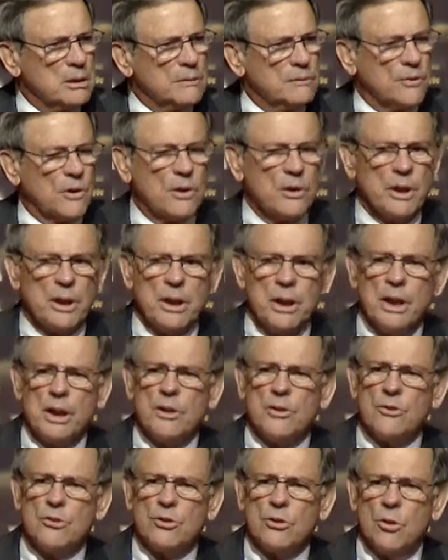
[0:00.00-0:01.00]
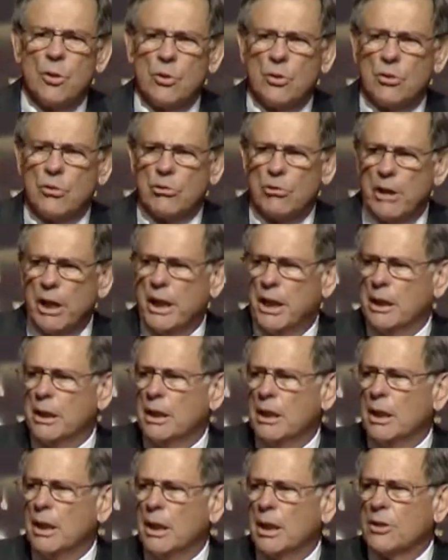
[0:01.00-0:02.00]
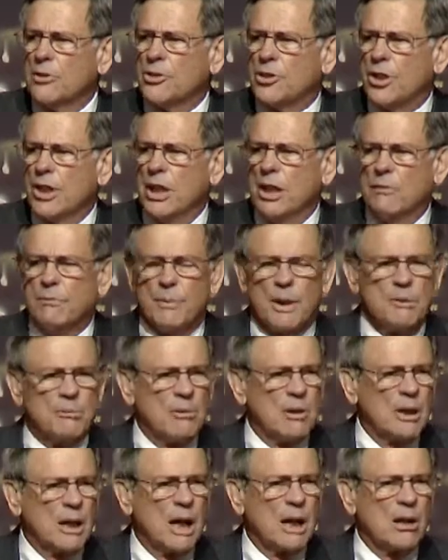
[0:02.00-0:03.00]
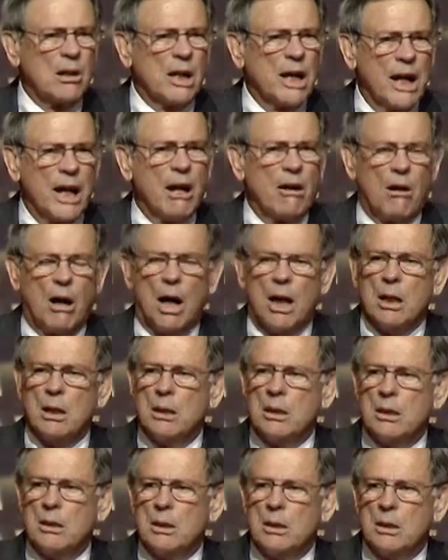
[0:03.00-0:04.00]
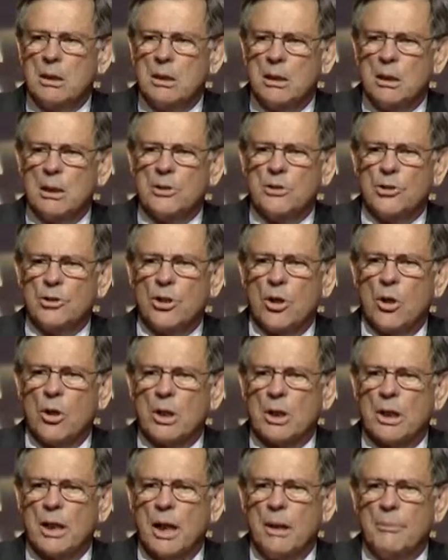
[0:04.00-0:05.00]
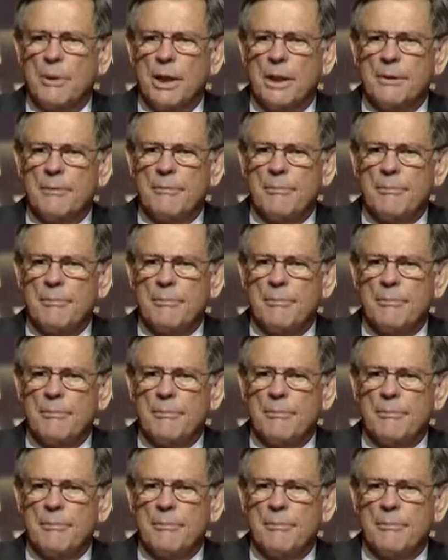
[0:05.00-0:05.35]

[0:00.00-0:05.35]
For there is no great achievement without error and shortcoming,